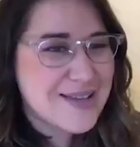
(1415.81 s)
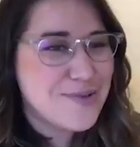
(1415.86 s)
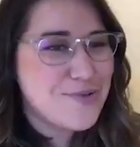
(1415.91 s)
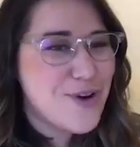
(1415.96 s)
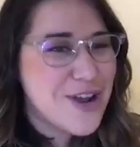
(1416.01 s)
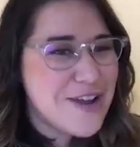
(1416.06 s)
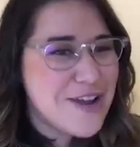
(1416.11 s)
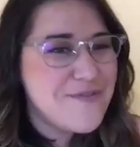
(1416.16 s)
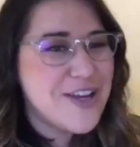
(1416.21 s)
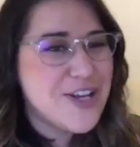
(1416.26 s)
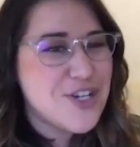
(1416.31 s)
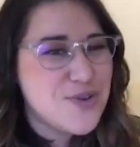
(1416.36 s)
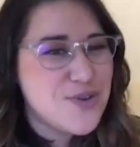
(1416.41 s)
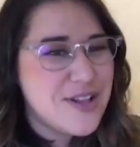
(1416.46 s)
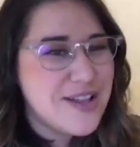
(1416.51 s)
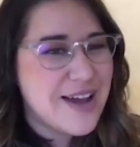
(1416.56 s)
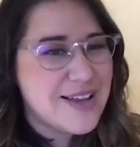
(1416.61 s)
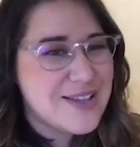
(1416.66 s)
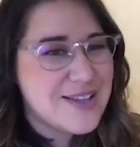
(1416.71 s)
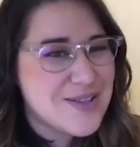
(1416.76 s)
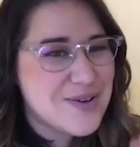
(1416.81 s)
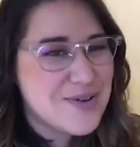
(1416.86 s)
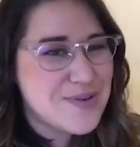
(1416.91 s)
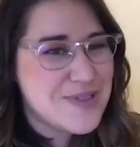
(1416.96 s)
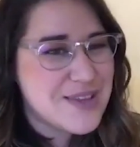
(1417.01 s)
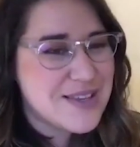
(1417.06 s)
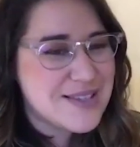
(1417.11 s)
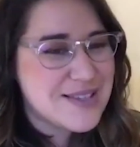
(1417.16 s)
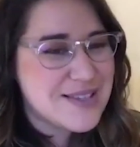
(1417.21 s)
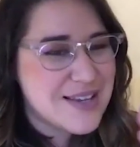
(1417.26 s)
I want to visualize
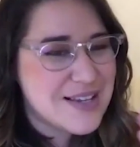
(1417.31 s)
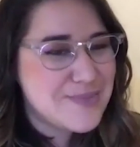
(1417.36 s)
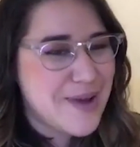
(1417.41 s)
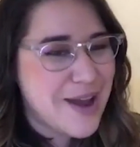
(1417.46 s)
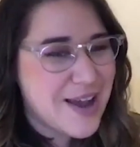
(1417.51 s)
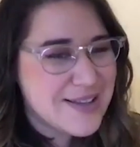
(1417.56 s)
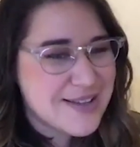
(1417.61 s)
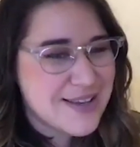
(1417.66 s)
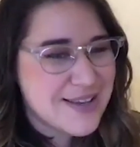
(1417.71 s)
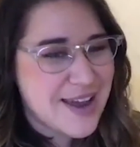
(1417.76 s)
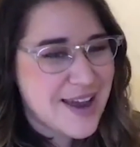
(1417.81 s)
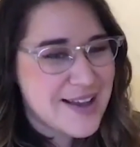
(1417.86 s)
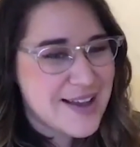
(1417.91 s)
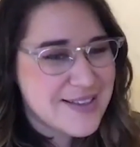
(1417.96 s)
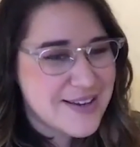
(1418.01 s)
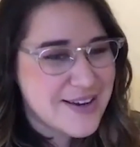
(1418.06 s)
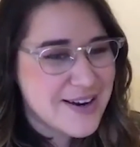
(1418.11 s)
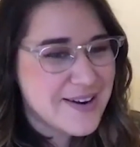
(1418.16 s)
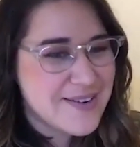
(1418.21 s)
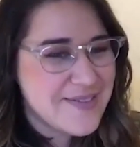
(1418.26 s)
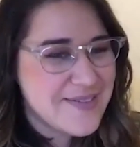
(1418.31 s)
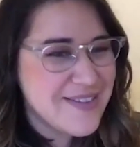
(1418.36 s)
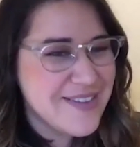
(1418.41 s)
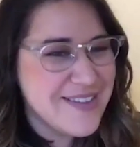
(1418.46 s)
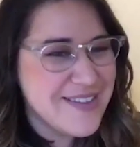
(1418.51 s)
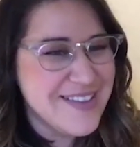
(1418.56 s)
who this is passing gas here.